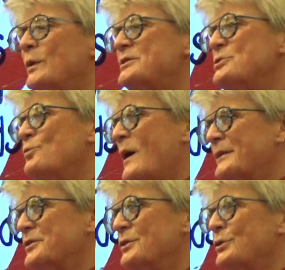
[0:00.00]
what do you
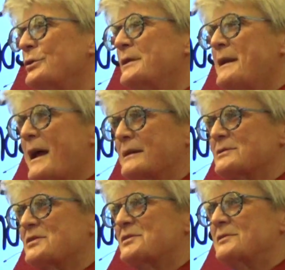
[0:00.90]
want to learn
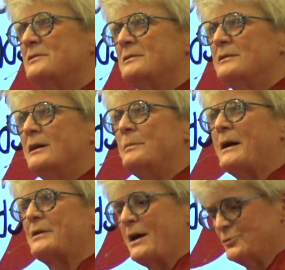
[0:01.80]
next
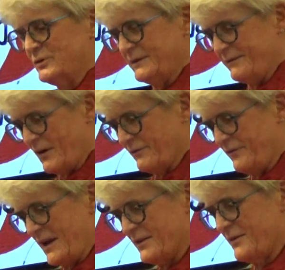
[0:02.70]
about how to live our
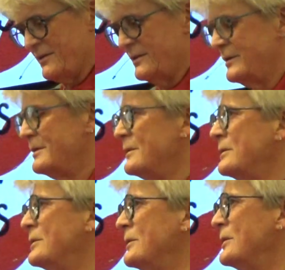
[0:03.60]
faith?
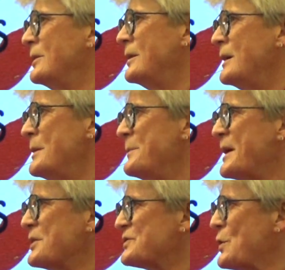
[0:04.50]

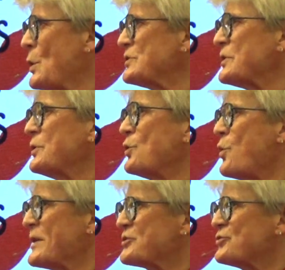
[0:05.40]
Because those are the
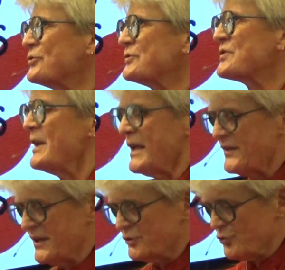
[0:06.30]
questions
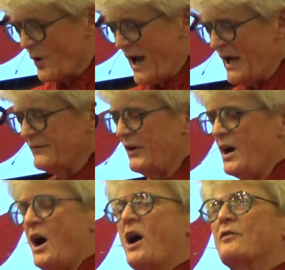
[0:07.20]
that drive
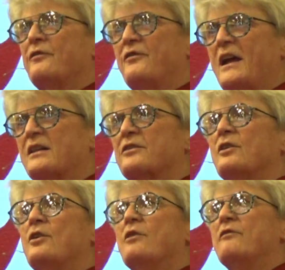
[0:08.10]
our
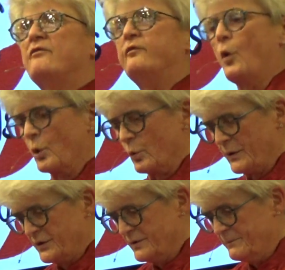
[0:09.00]
faith forward.